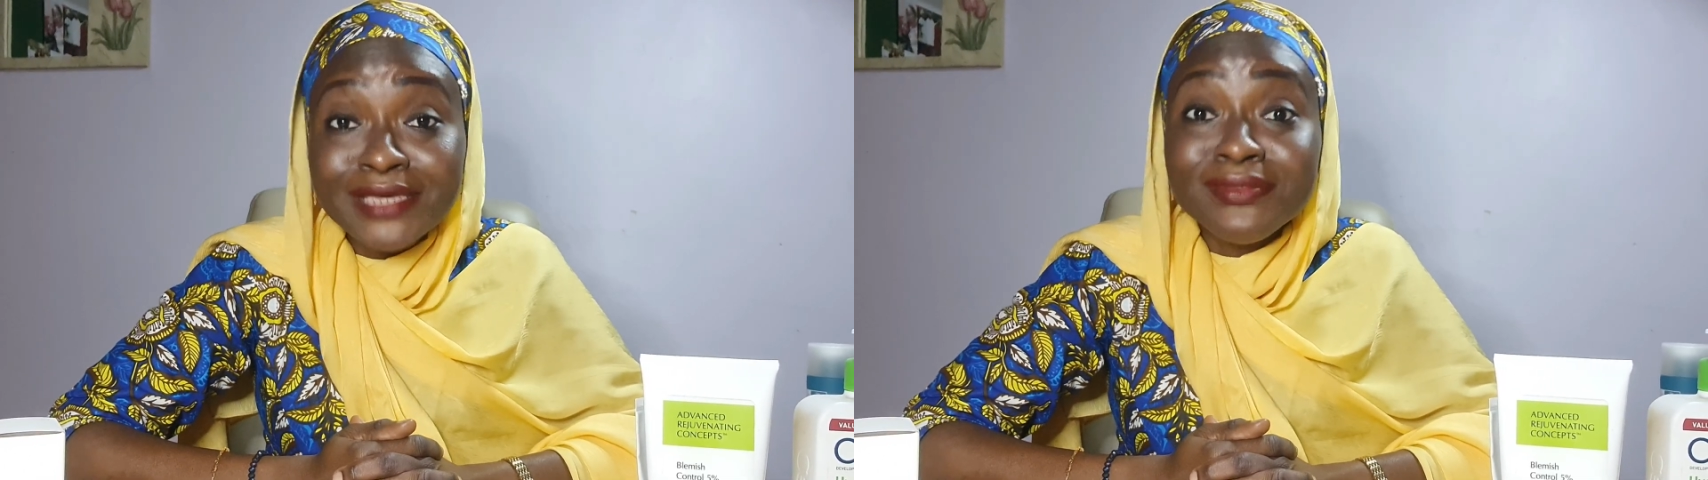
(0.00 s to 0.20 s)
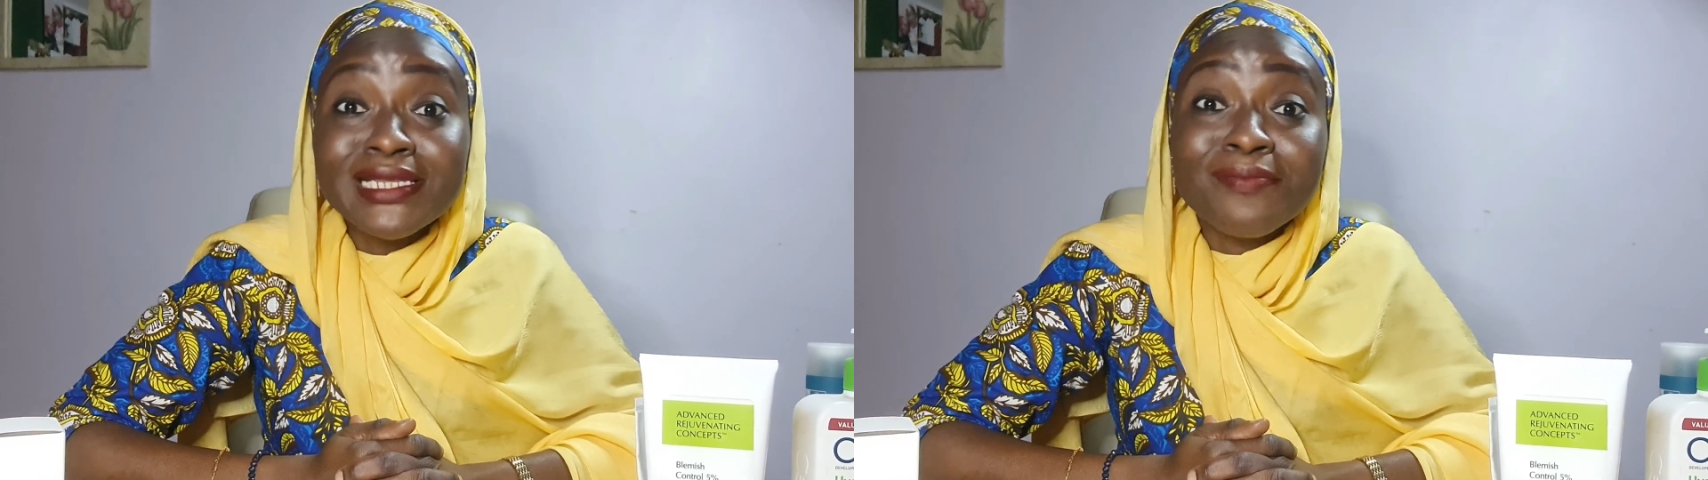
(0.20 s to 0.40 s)
I
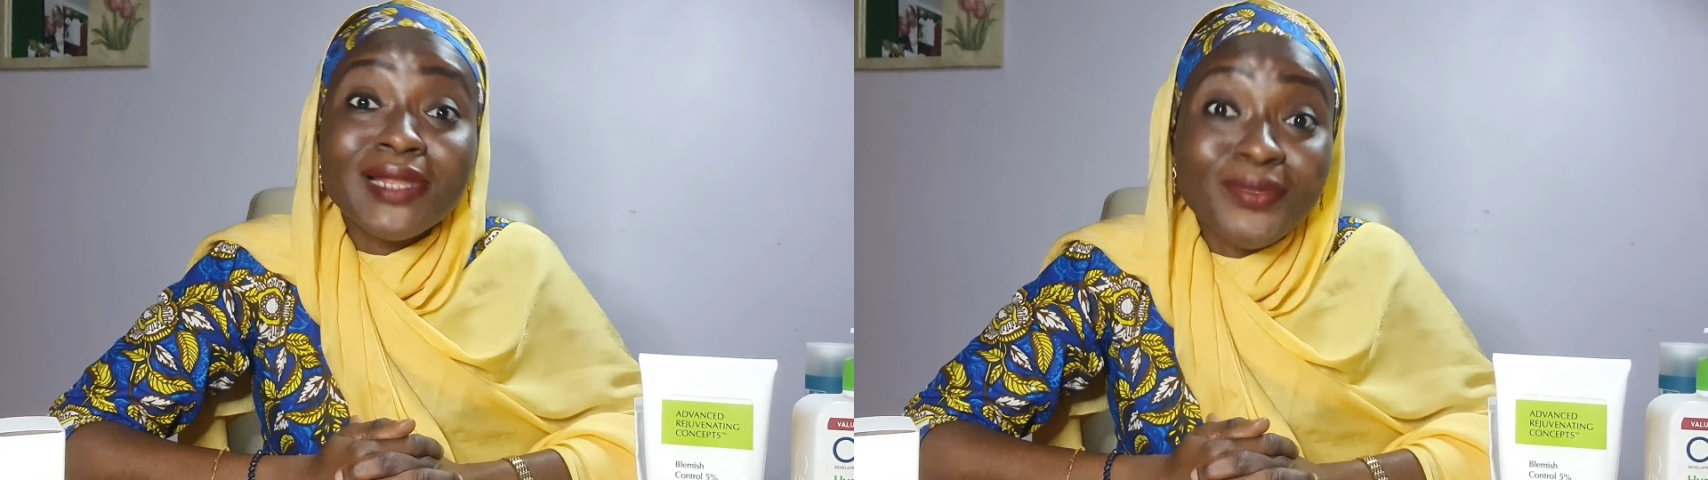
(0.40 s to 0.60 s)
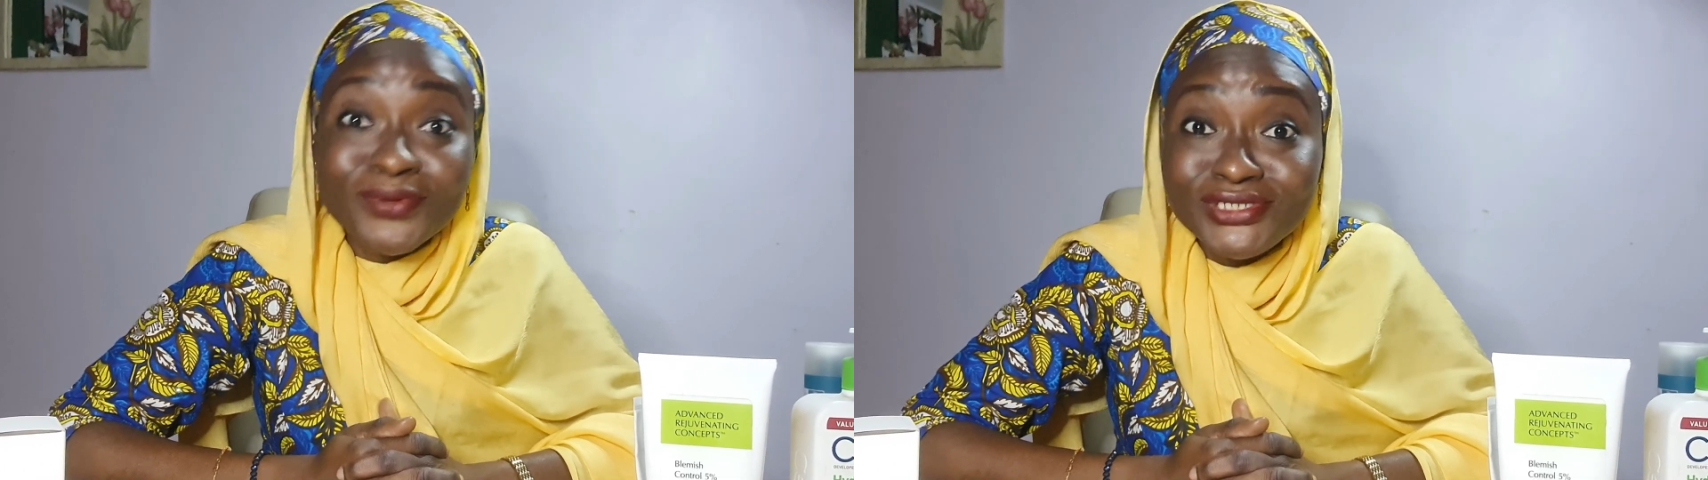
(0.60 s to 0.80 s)
mean
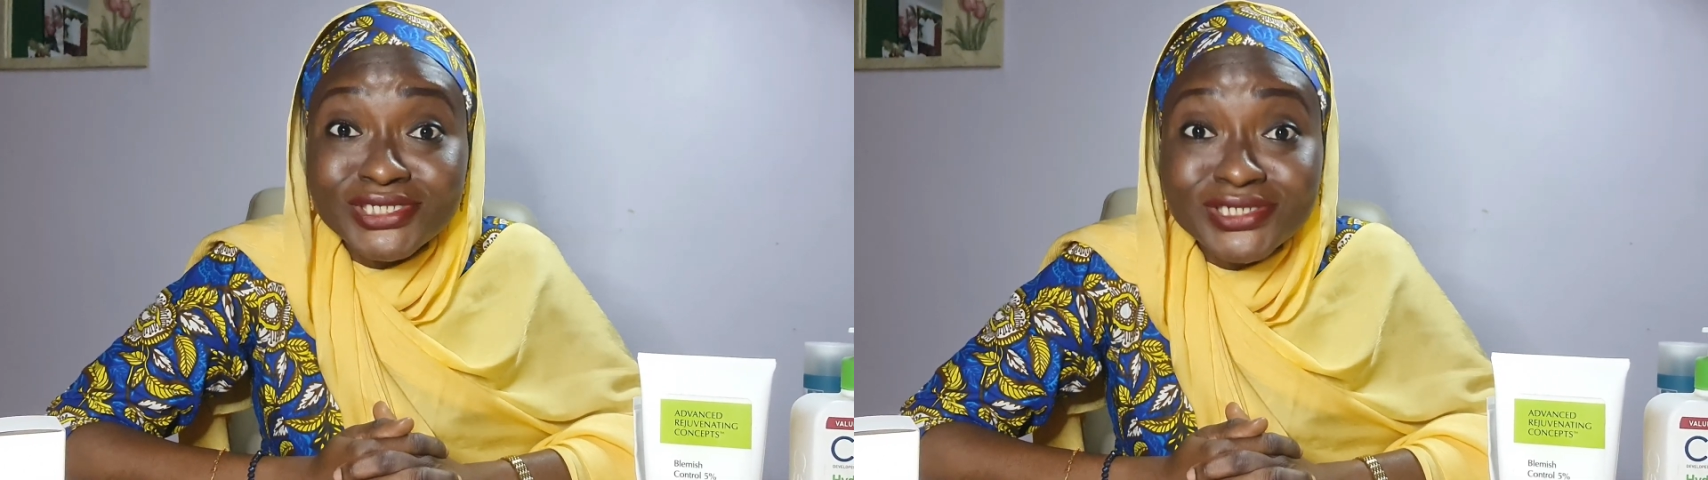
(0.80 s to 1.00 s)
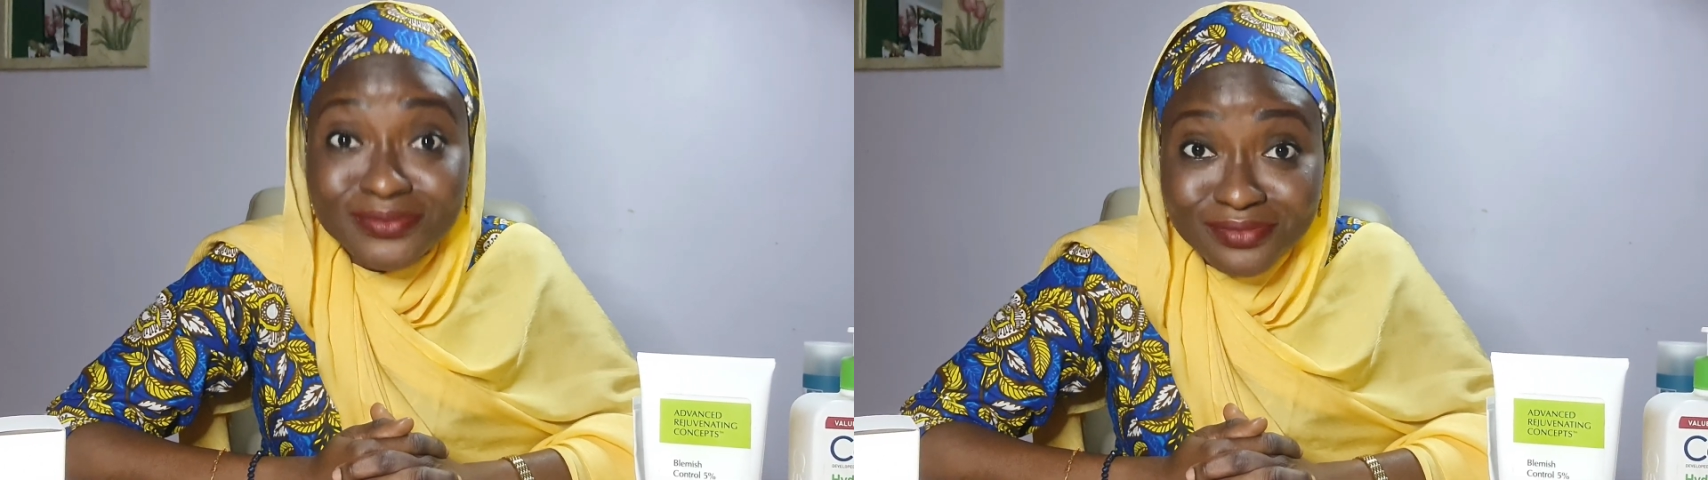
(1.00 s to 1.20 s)
apply body
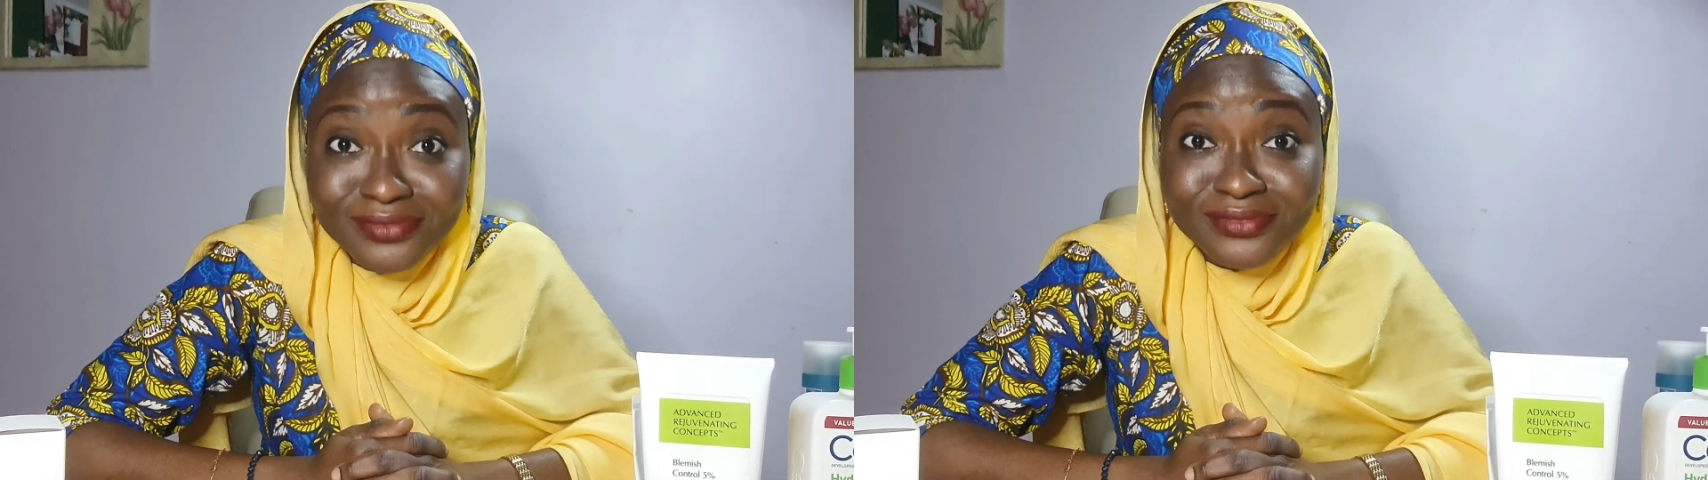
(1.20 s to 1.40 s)
cream.